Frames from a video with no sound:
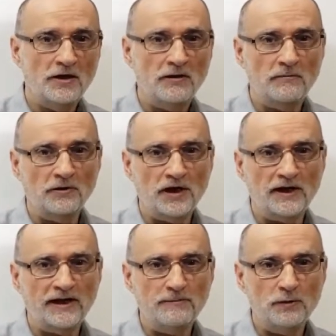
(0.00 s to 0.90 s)
Brown
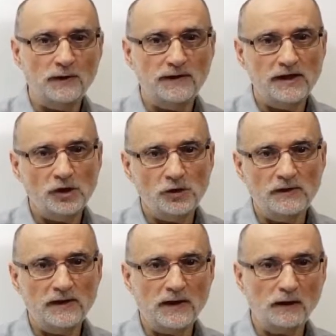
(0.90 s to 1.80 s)
adipose tissue
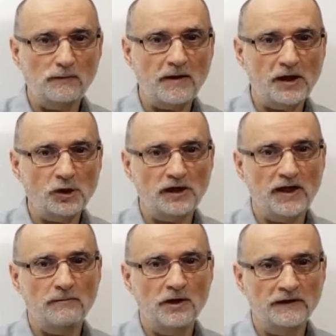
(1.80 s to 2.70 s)
is especially
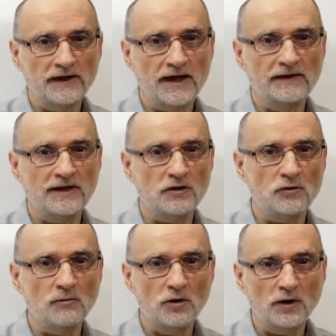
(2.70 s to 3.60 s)
abundant in
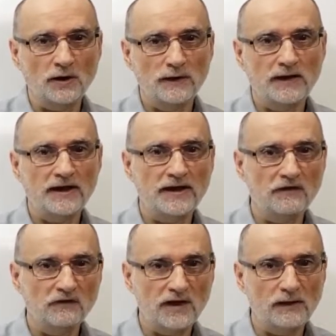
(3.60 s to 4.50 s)
newborns and
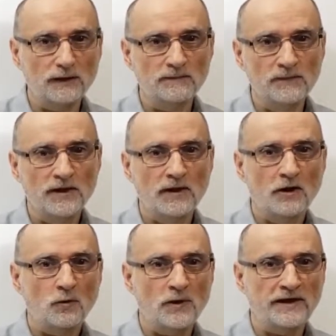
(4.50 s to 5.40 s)
infants.
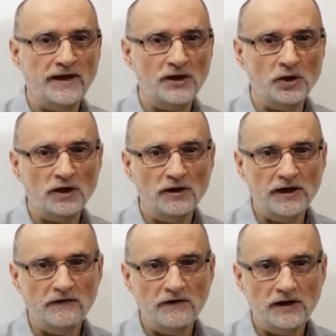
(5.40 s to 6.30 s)
With aging,
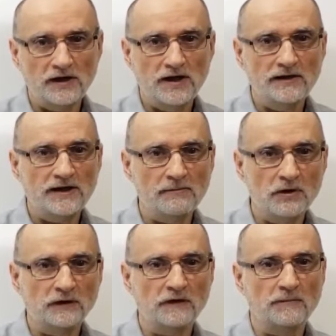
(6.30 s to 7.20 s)
however, the
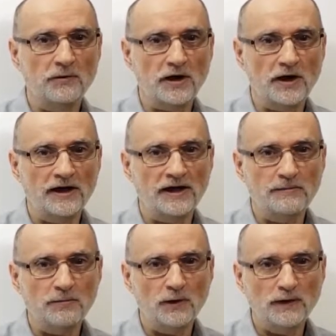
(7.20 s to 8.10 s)
amount of brown
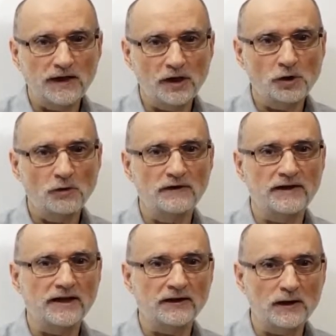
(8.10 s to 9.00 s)
adipose tissue
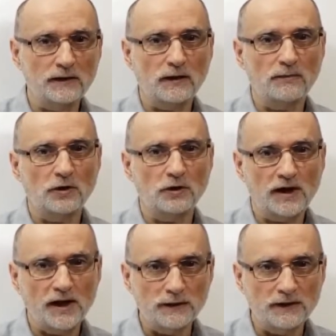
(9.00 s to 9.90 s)
decreases
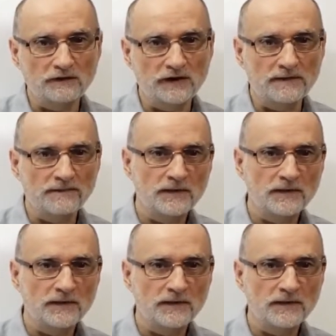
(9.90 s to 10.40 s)
progressively.